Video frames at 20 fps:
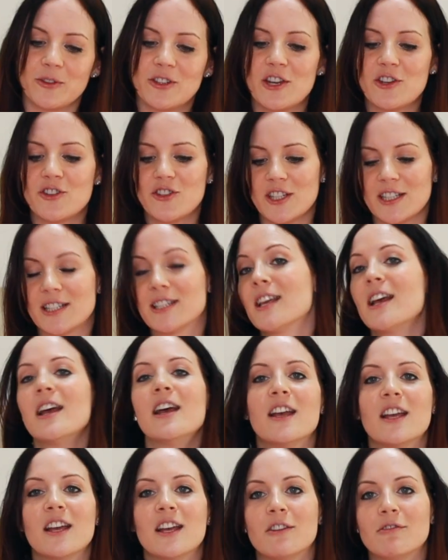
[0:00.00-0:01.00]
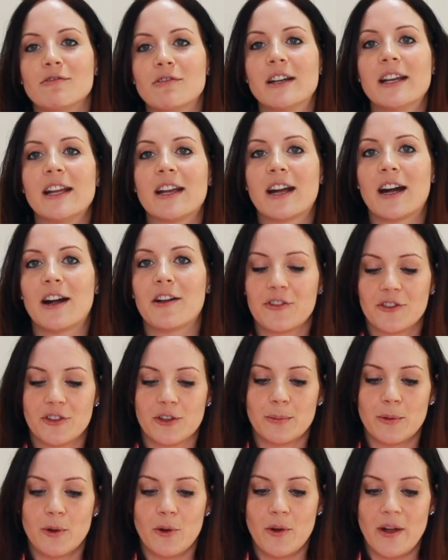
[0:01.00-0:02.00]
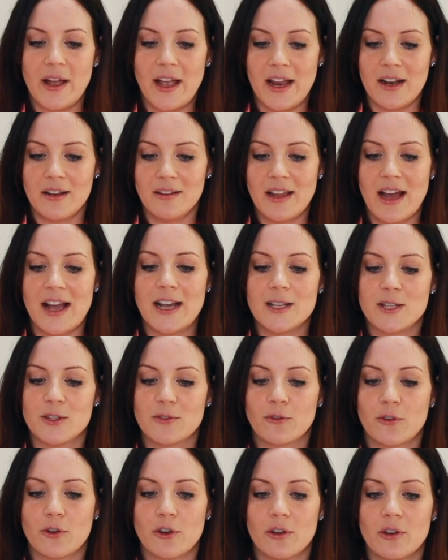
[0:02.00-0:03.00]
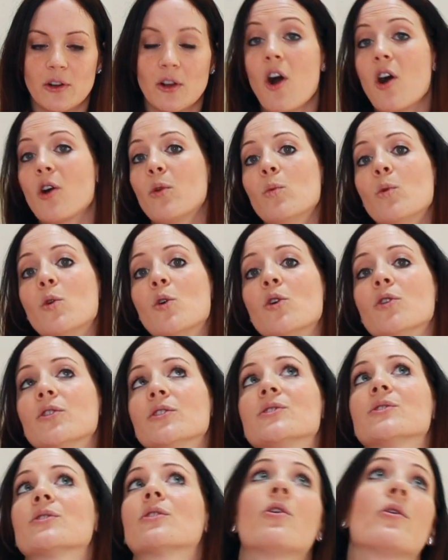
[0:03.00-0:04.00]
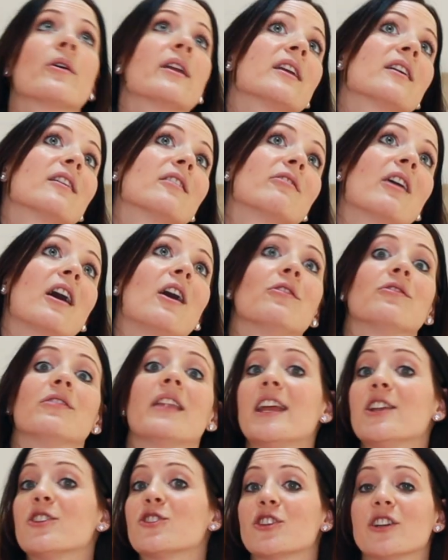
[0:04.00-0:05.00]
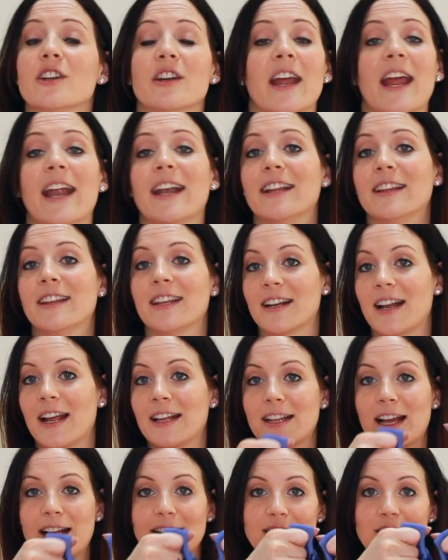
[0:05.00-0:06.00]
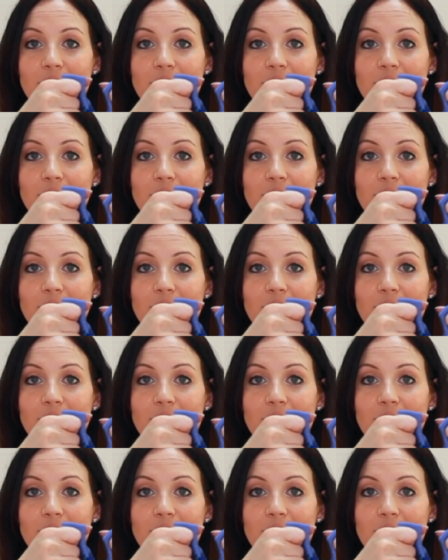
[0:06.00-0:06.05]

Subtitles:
They're just really comfortable and nice for long walks, going around nature, anything like that.